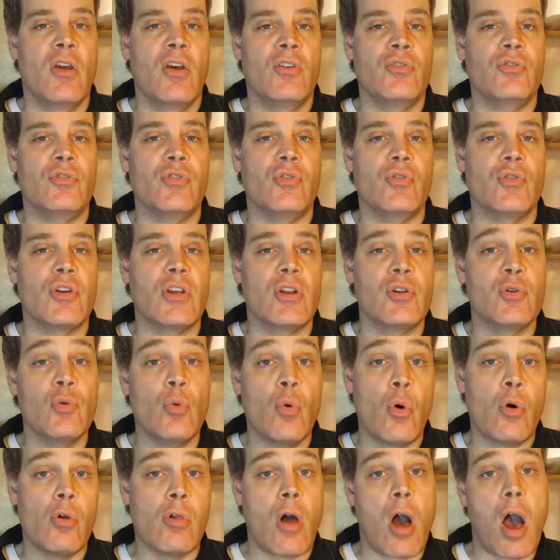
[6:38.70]
So you can
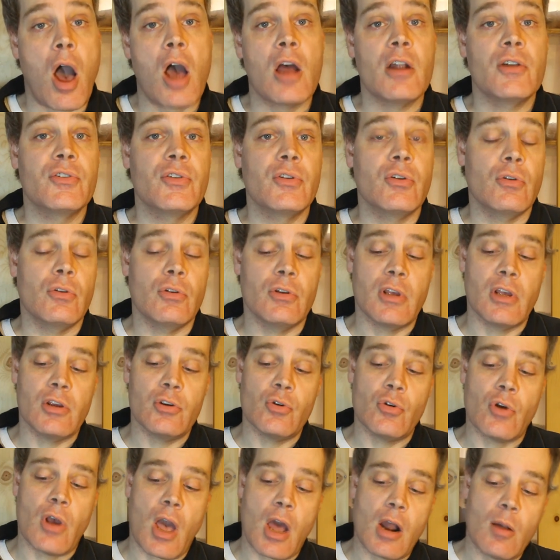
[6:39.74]
do a lot to get
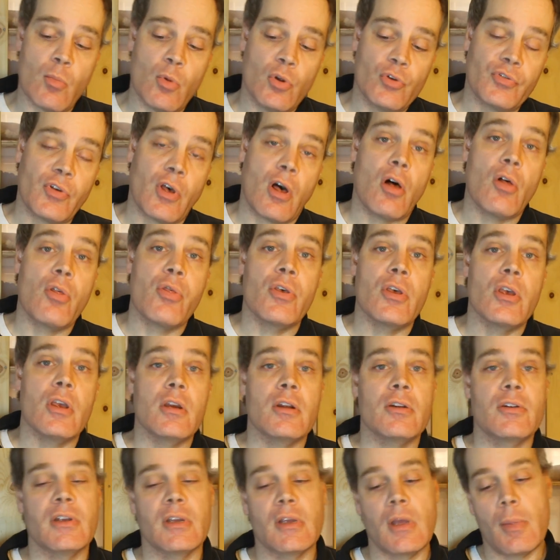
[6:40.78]
your animals healthy
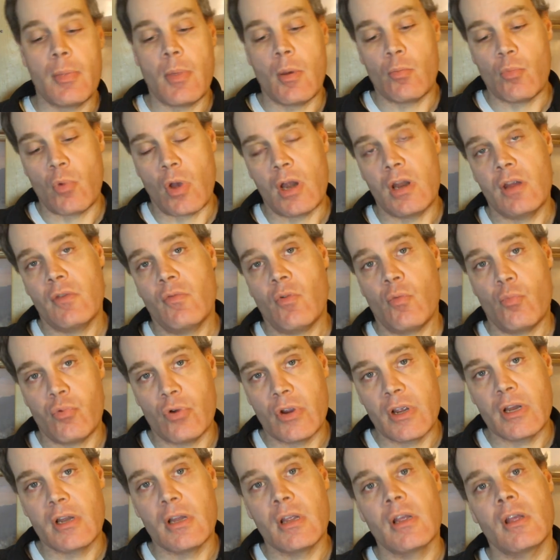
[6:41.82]
and to get them ready for
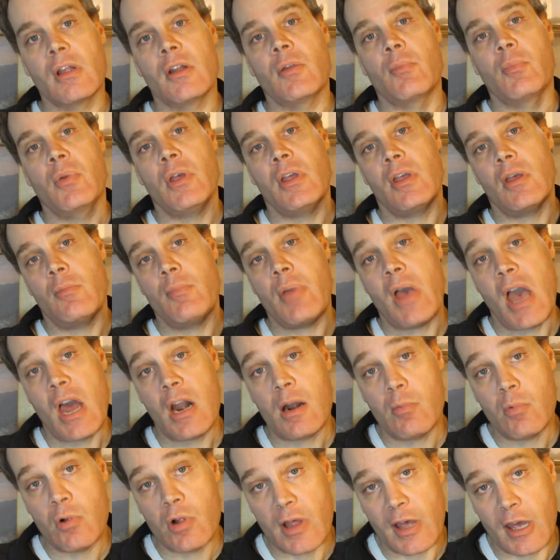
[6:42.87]
breeding and to pick
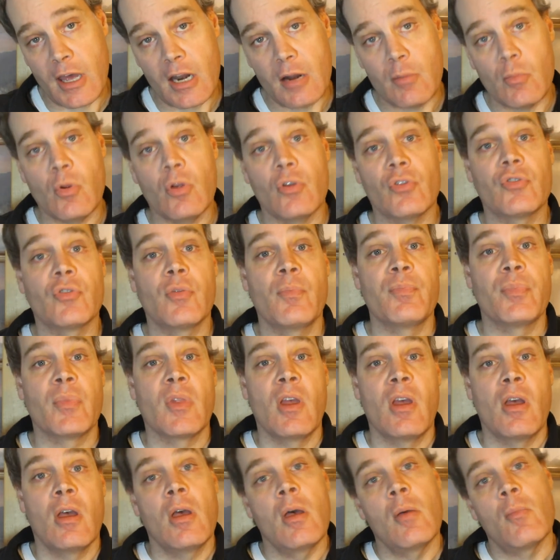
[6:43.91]
compatible animals.
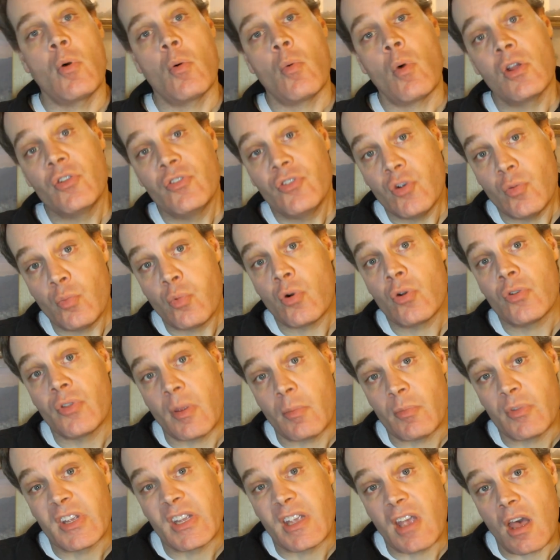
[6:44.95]
But once you put
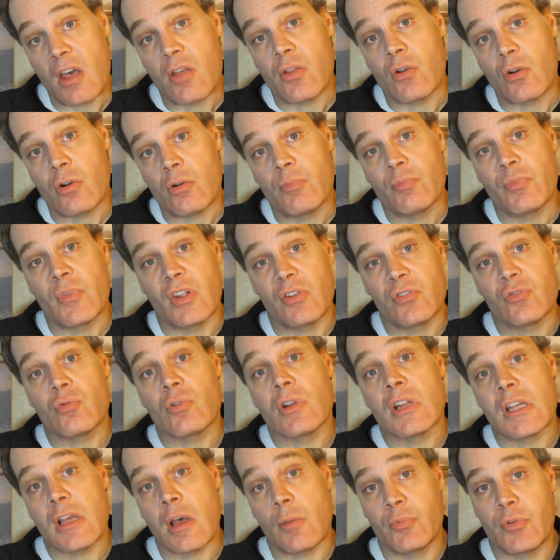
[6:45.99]
them together, it's
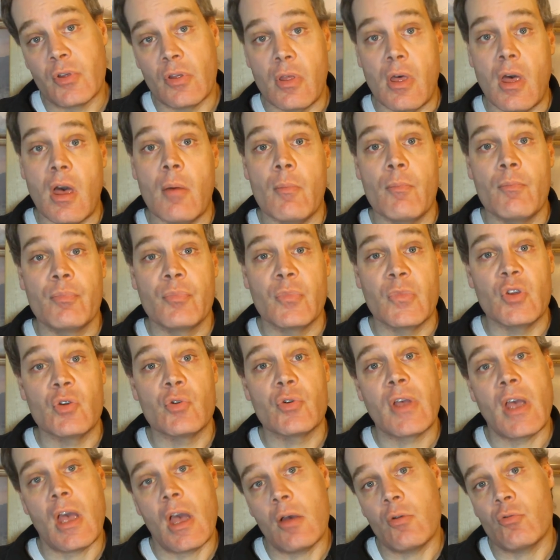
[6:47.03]
really up to them. You
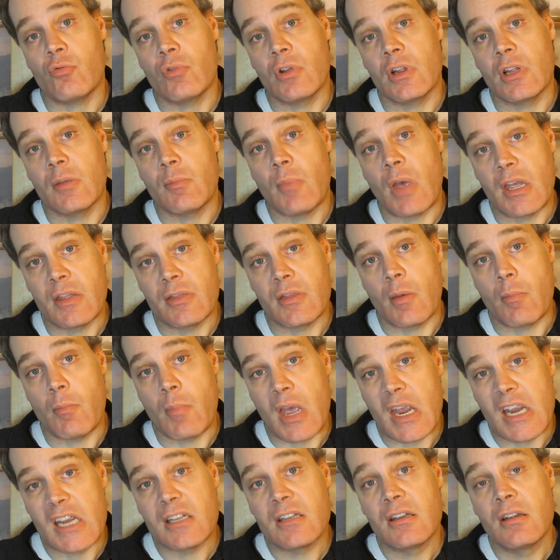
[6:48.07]
can't really make them
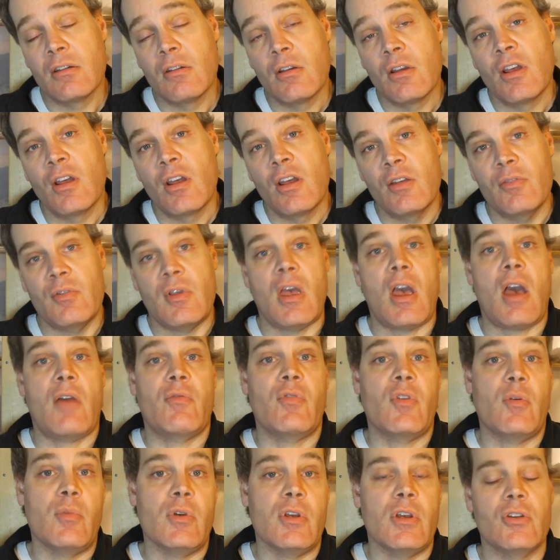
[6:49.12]
mate. They have
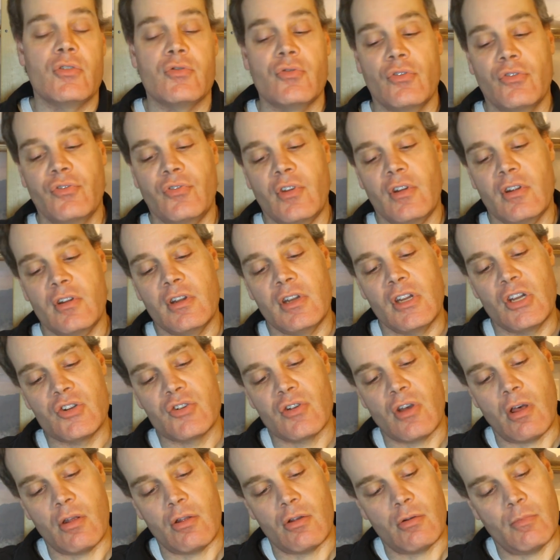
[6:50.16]
to be interested in each
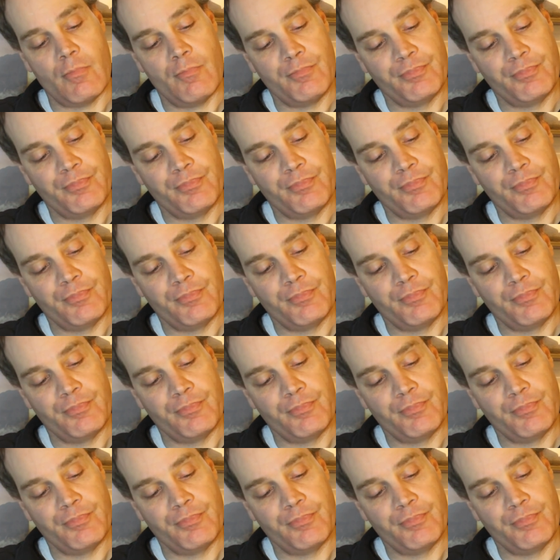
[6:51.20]
other.